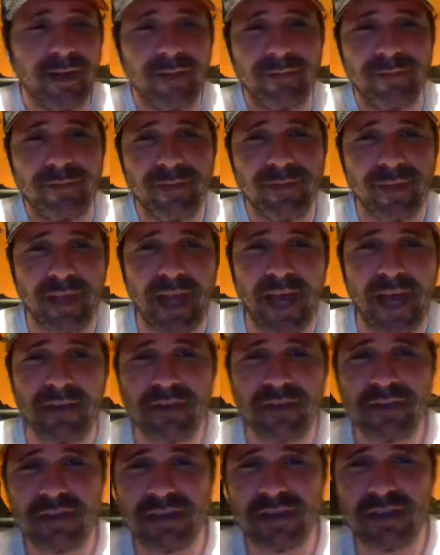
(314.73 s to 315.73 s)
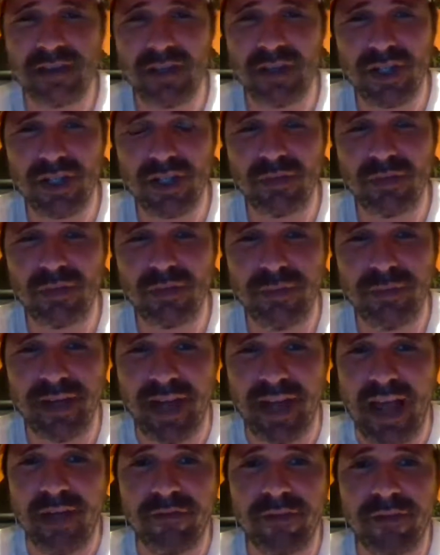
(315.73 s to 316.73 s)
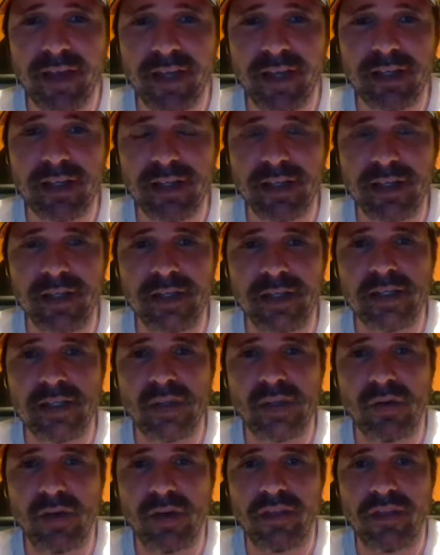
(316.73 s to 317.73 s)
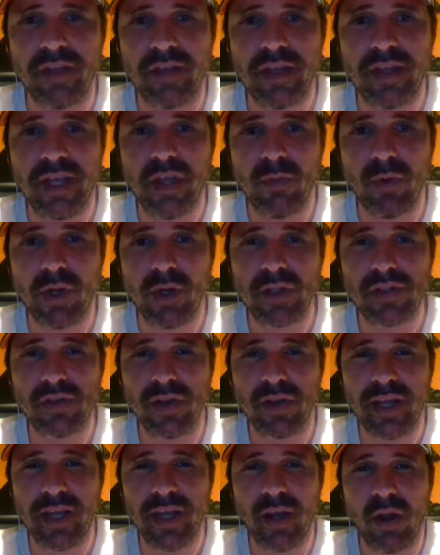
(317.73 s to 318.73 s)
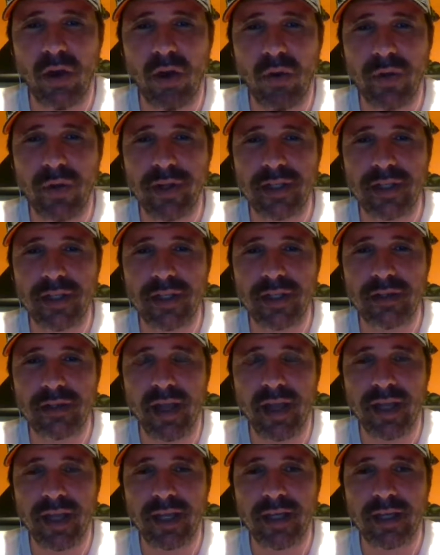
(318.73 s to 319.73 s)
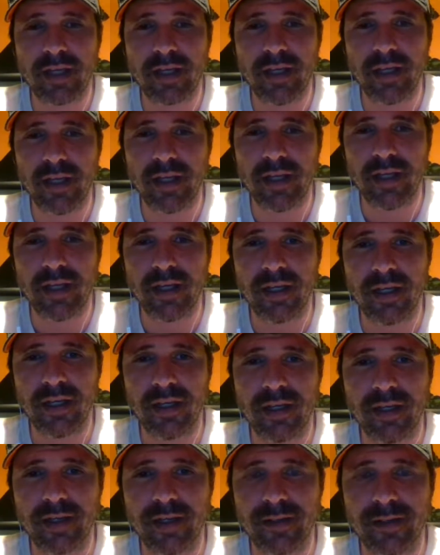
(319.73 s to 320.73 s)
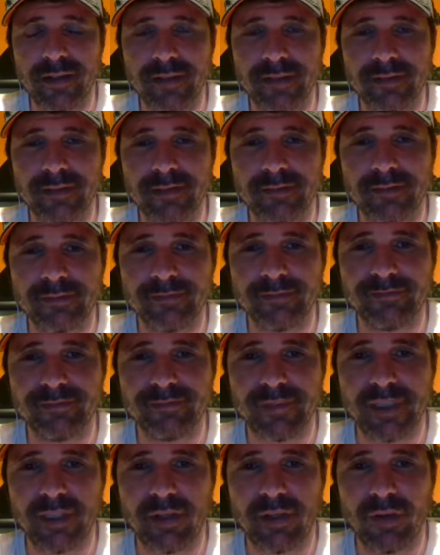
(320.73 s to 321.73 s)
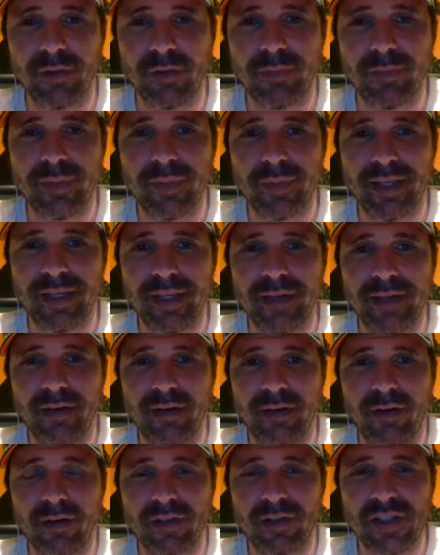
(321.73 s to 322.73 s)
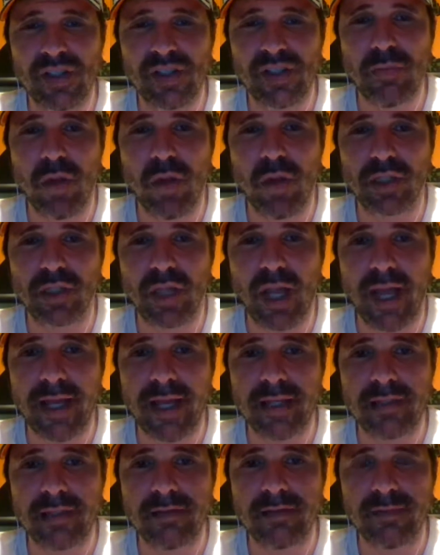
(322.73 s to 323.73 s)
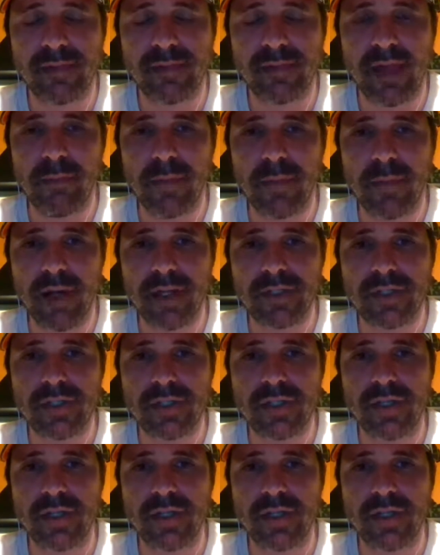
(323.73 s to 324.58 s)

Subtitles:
they had the discussion with Ben Affleck. So I think he wanted to lay low and didn't like, uh, be on the spotlight that much.